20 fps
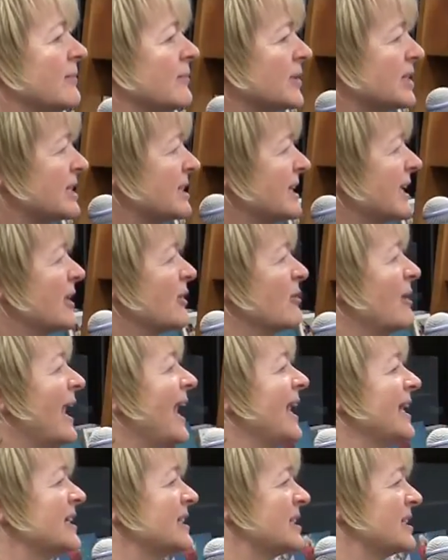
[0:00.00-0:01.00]

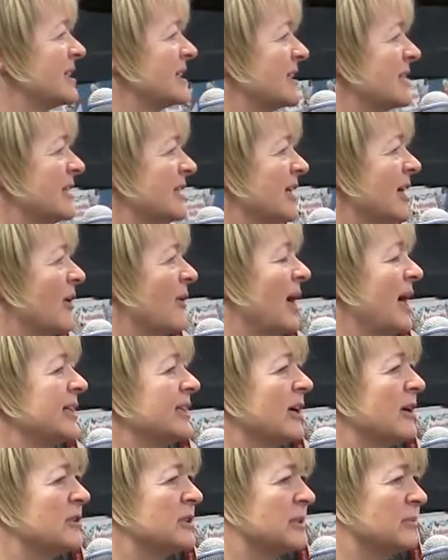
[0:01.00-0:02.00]
cigarettes, you know,
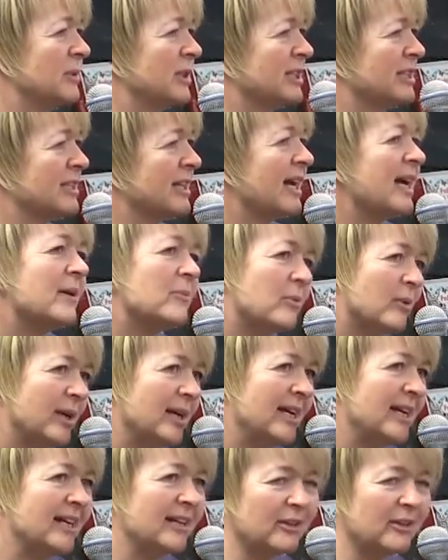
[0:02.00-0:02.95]
I'd go to the British Library,